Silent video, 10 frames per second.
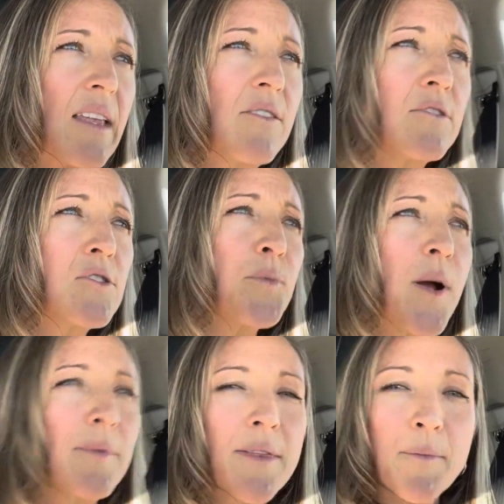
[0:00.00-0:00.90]
Those are
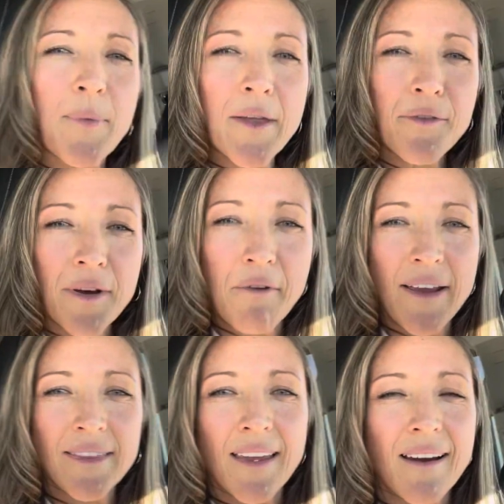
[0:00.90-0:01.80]
probably the big three
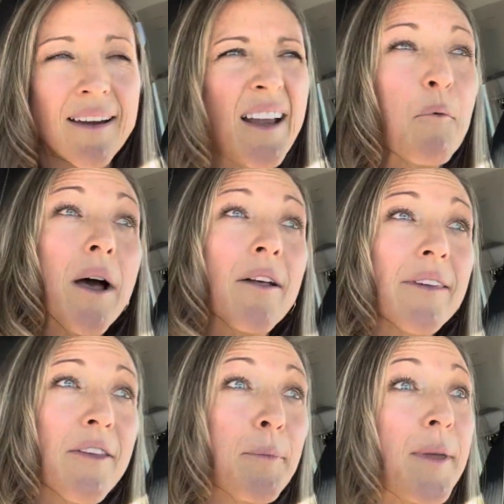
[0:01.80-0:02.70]
right there. And well,
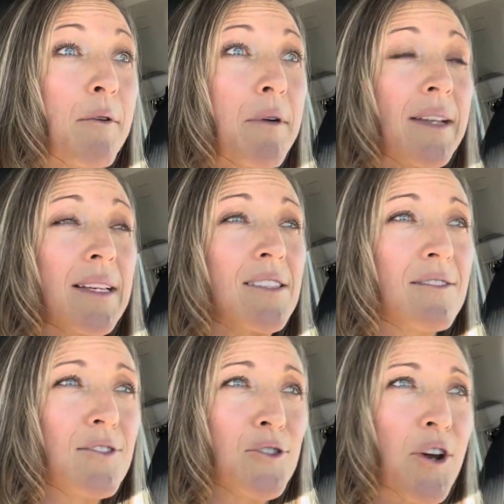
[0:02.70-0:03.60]
the other big one is
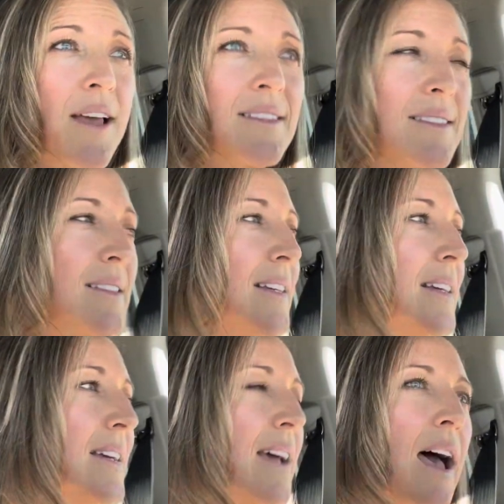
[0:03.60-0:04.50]
stress.
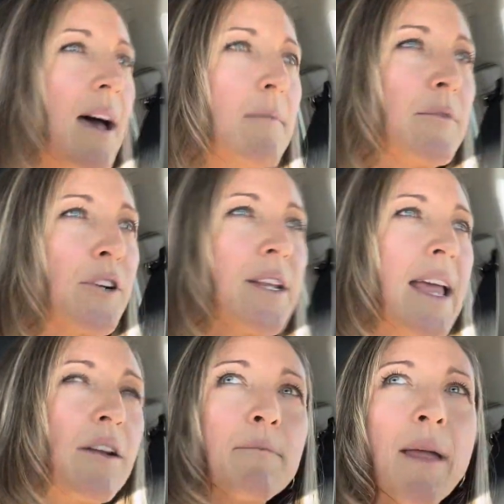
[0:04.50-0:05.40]
Learning
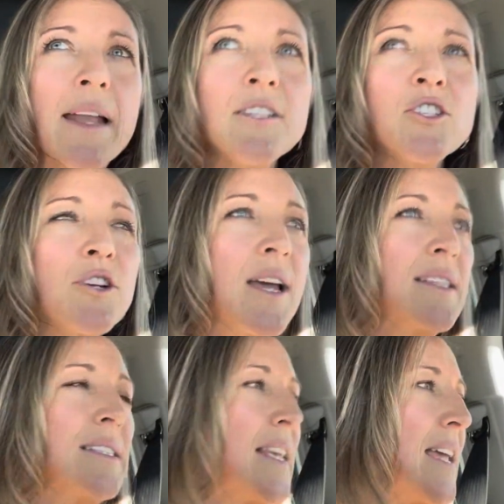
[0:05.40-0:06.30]
how to manage
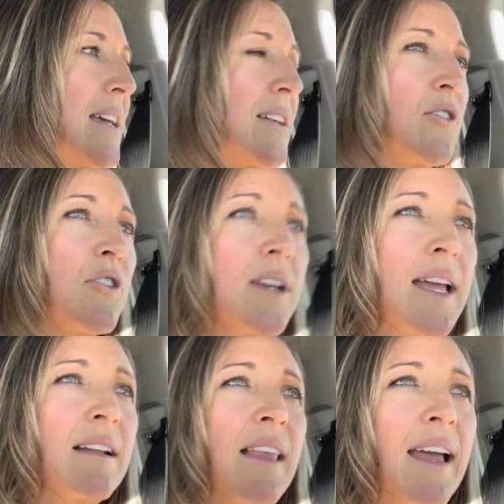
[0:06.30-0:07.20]
stress and
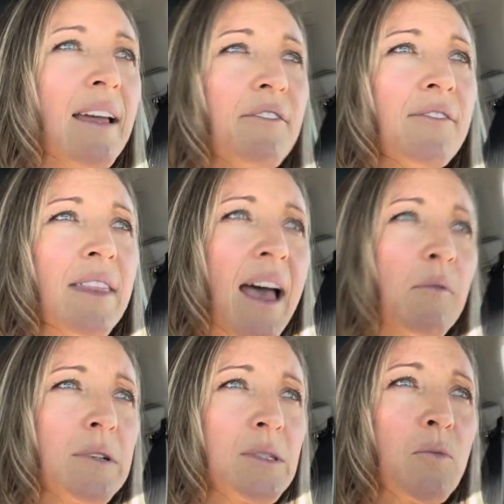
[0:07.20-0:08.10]
create a life that
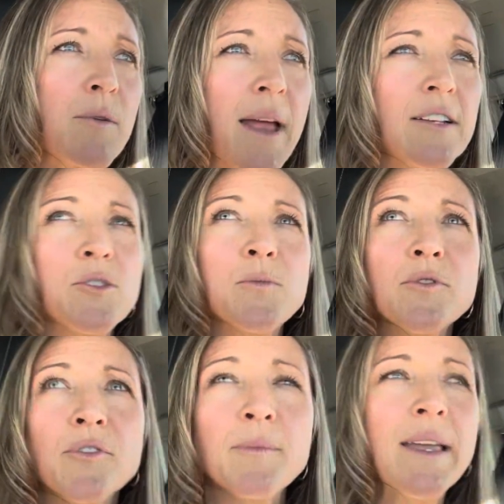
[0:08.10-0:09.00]
was more
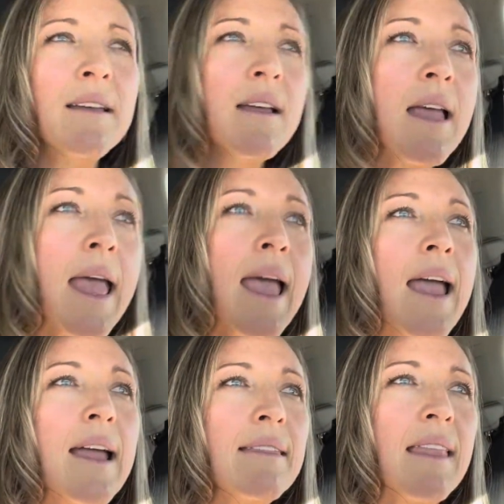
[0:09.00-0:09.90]
manageable for me
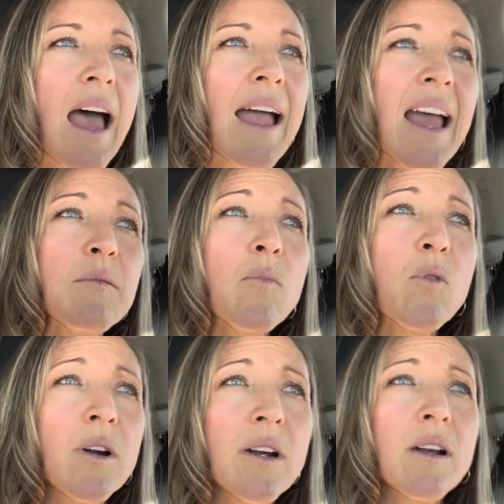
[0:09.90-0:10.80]
and that I had
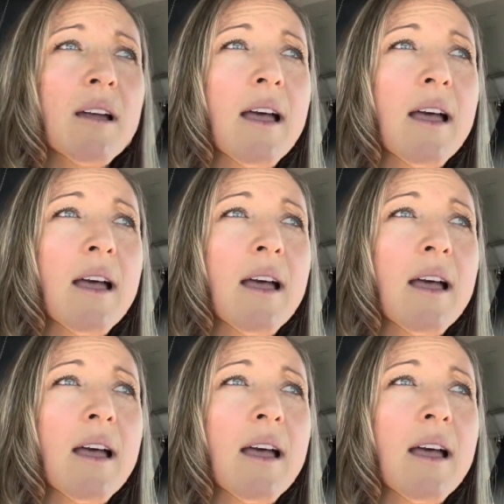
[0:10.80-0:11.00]
more